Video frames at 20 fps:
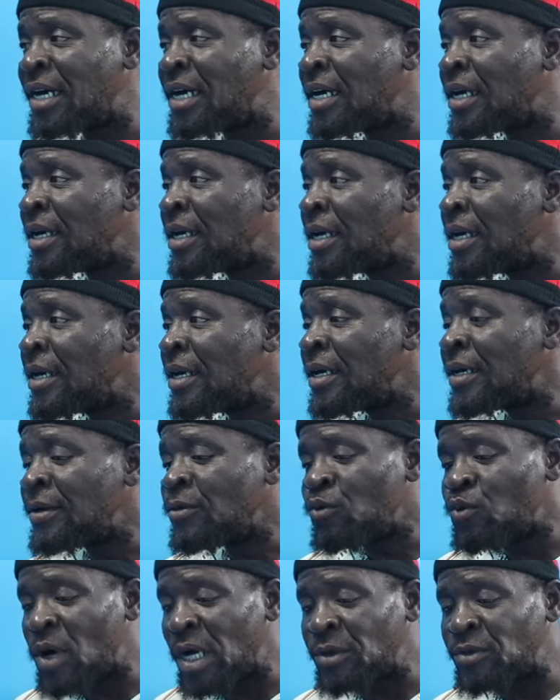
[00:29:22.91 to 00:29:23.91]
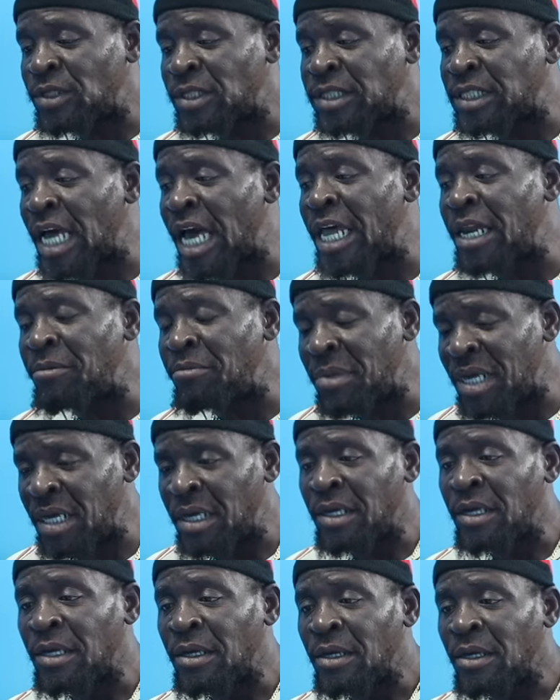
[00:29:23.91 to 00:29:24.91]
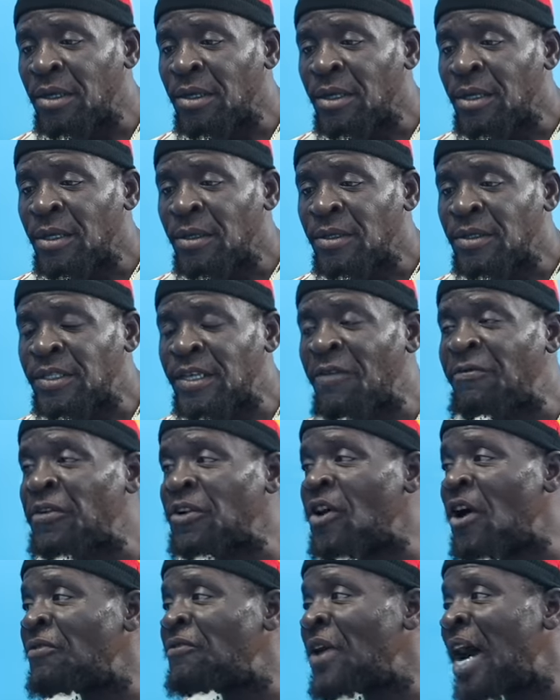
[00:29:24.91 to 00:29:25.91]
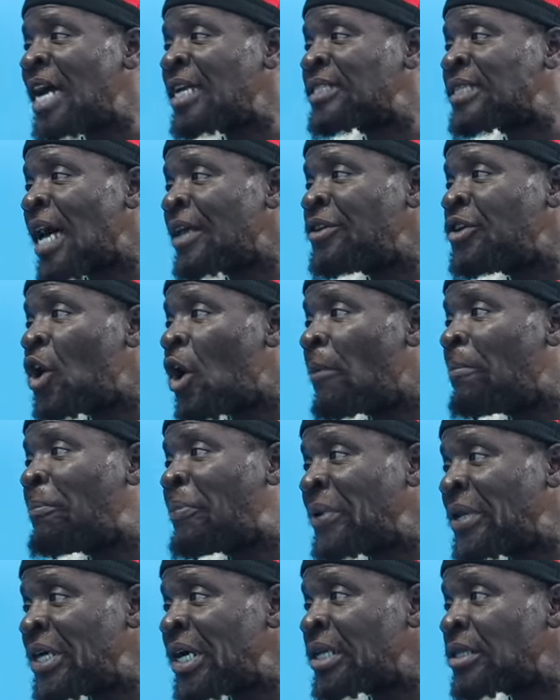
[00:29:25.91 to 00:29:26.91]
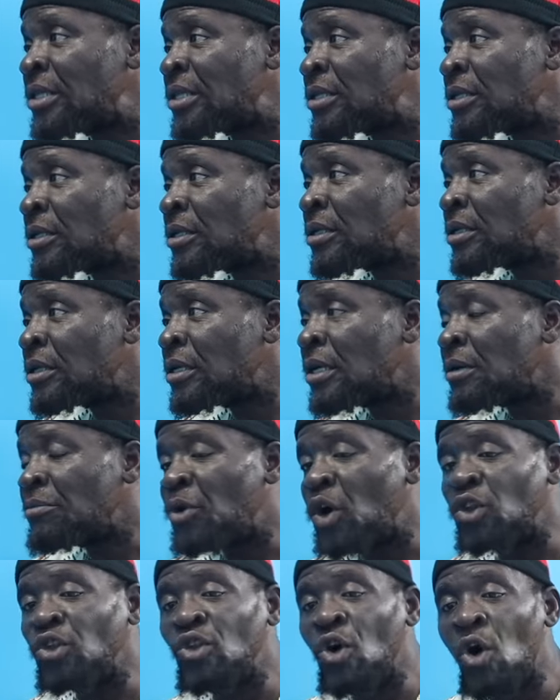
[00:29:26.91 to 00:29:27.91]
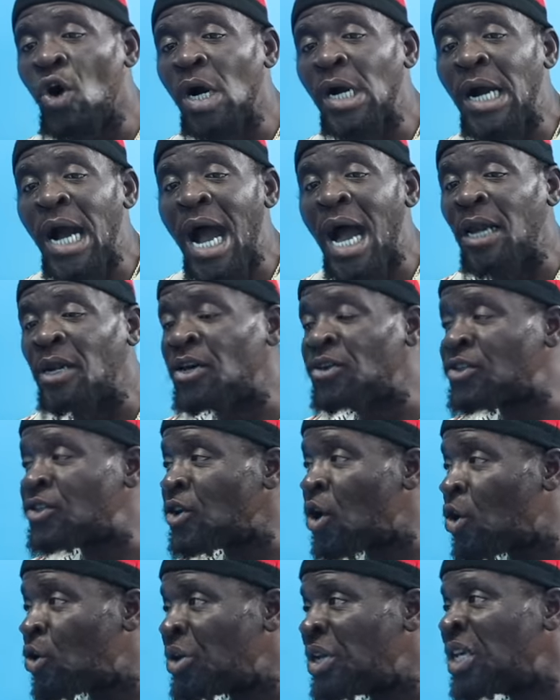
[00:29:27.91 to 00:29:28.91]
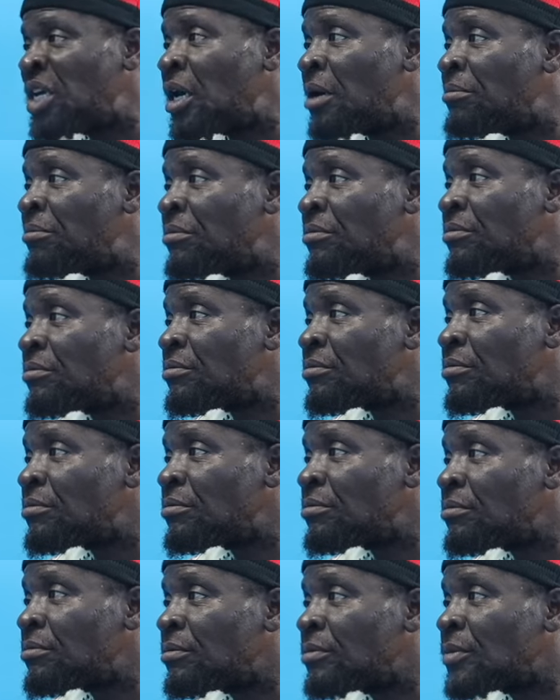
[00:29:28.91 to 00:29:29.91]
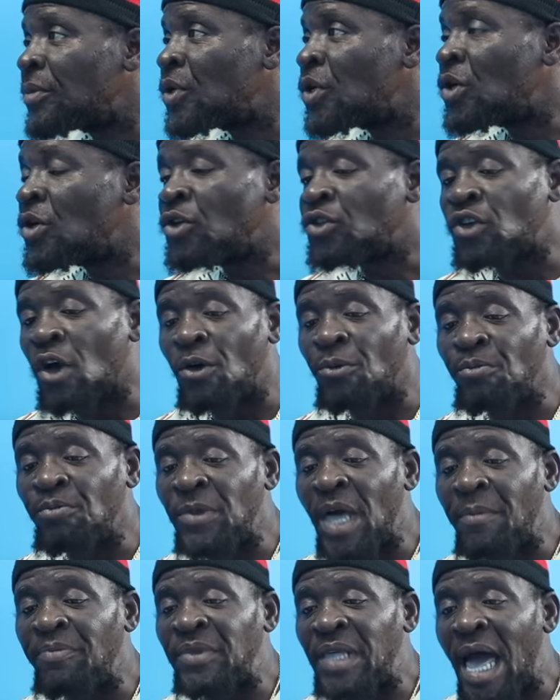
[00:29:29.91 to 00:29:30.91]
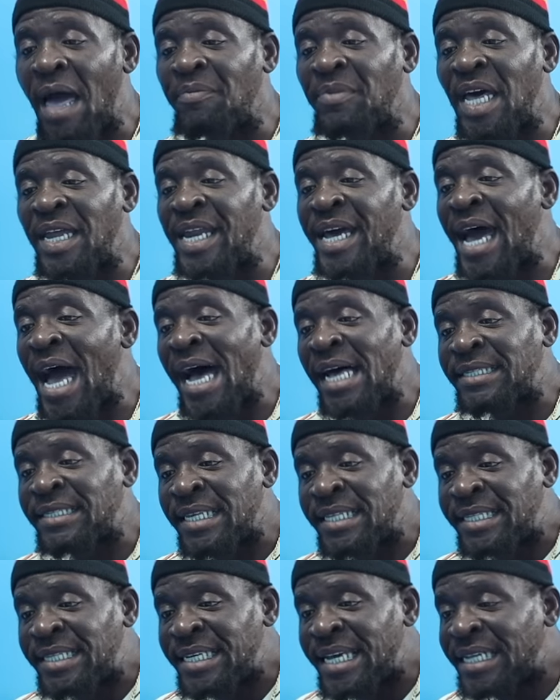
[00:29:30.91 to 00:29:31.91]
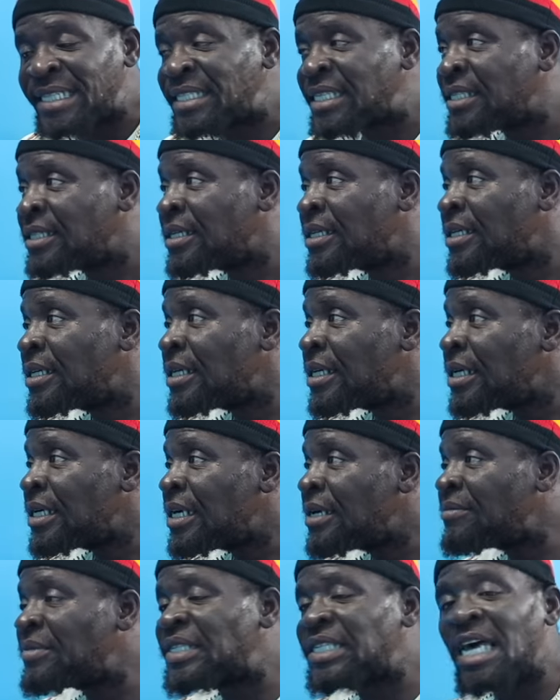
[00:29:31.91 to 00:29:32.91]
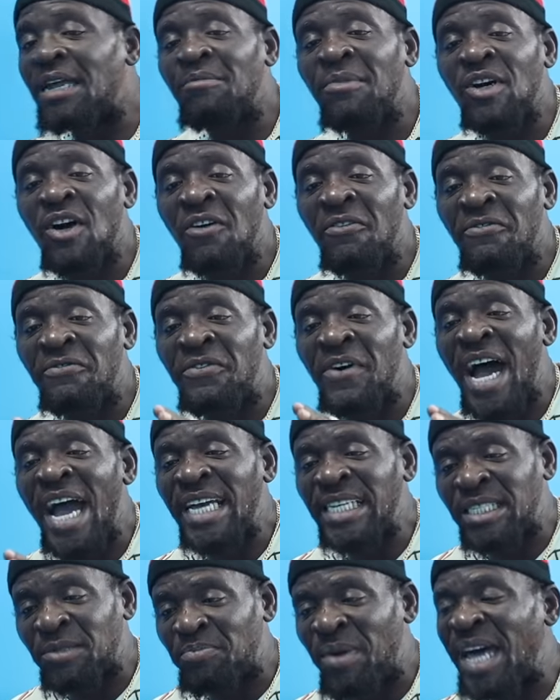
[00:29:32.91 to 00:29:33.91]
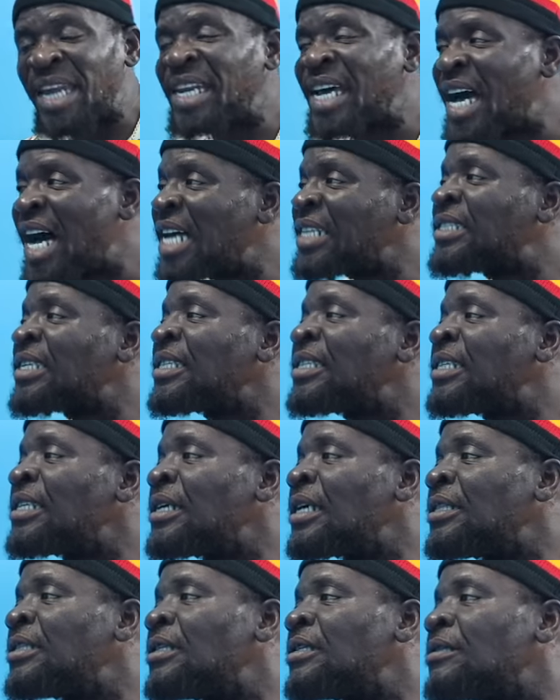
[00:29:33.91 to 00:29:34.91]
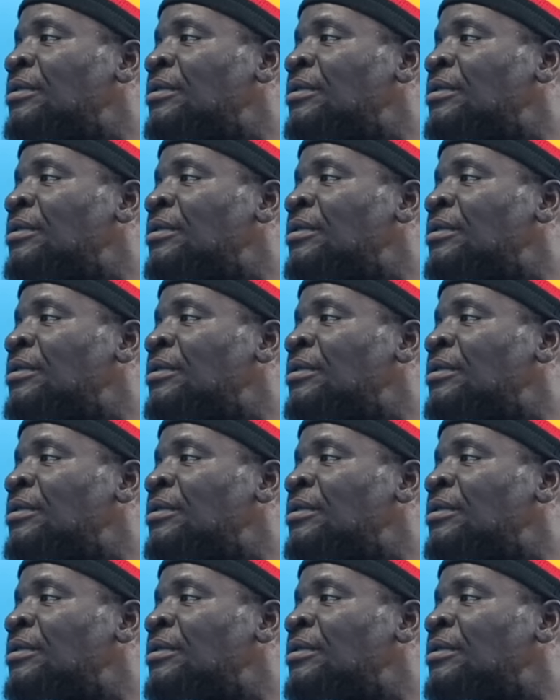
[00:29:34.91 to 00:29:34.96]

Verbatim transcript: Right. Well, send me. So if you go voice a dub plate, but don't call no son name. So them time that they acetate, him send me go vice from the acetate.